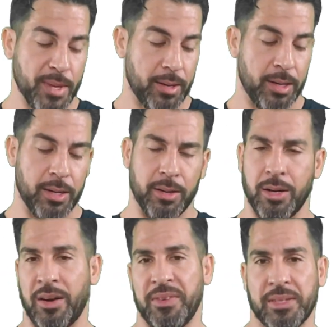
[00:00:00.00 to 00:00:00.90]

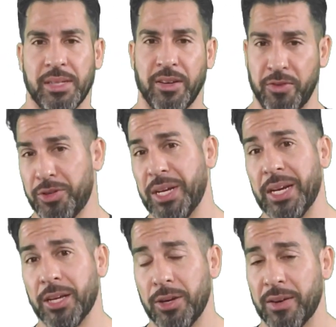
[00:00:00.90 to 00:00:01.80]
obviously, if you're
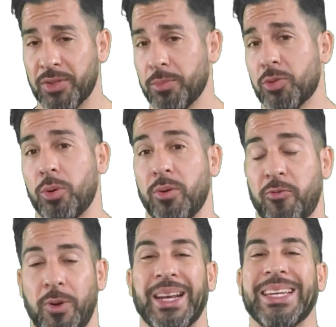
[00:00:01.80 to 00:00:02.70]
dating, you have some sort of
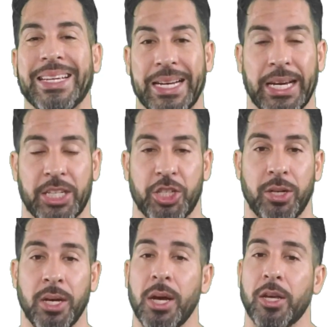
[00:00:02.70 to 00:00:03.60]
friendly
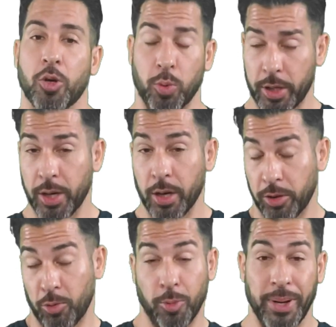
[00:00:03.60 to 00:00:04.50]
connection. You're working on
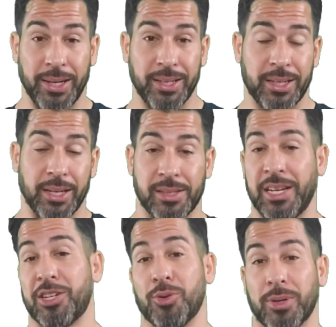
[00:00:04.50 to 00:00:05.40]
the romantic and
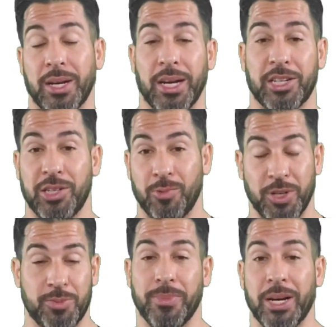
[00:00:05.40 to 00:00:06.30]
sexual connection,
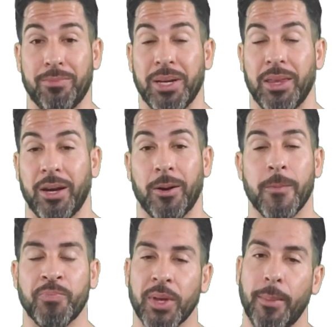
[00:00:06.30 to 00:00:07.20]
which might be there,
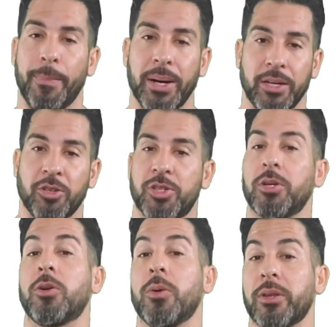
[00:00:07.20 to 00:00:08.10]
but you're
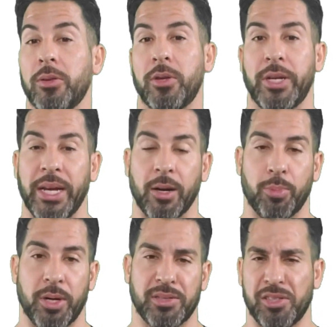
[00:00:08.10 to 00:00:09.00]
still going through the dating
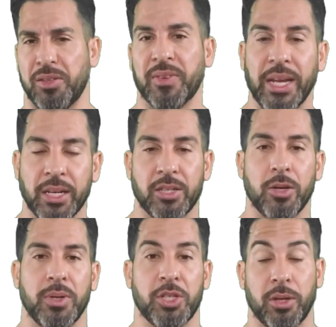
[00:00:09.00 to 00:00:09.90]
process of getting to
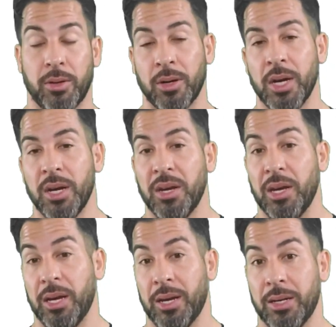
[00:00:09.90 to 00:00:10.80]
know each other.
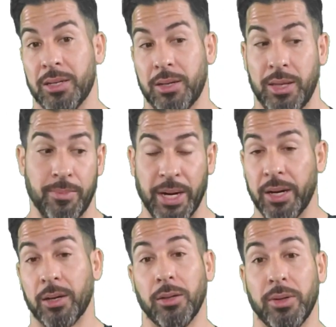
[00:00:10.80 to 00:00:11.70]
And that might
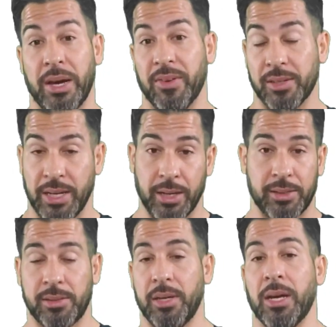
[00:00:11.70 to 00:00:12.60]
include having
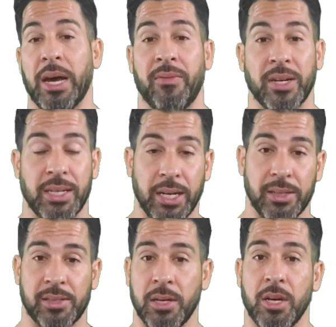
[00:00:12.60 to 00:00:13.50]
sex, having
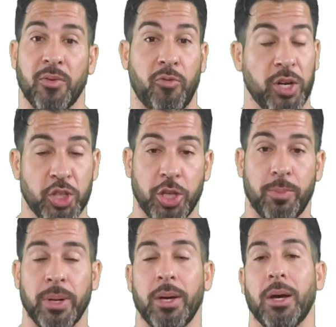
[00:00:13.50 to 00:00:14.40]
dates,
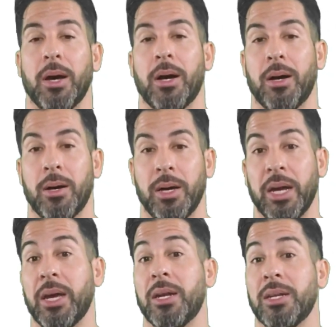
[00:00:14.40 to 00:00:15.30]
friendship,
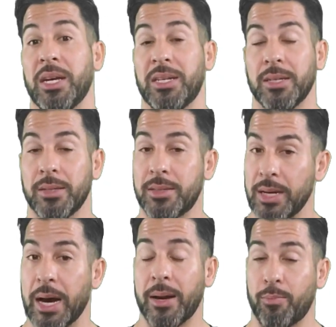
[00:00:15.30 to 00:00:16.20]
and it does
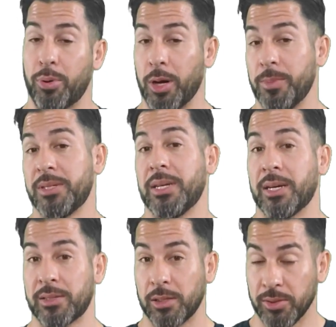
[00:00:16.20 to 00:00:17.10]
not promise
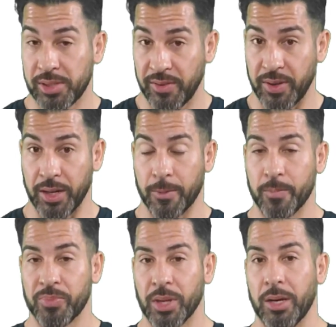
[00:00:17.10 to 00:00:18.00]
exclusivity.
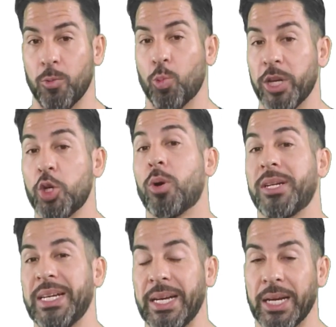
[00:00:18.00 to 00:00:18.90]
When you are
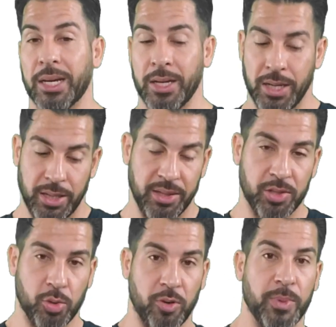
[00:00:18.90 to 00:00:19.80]
dating,
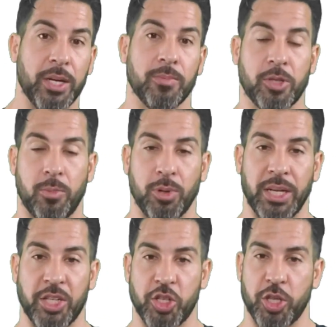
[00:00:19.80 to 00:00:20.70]
this sort of medium-term
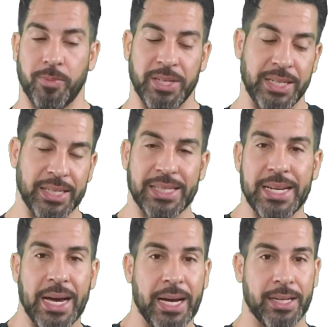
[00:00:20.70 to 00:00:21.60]
relationship does
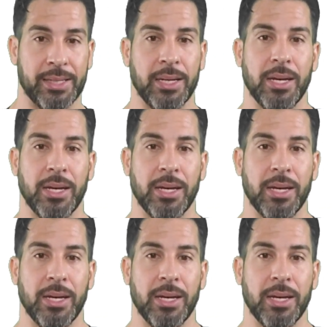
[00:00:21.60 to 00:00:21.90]
not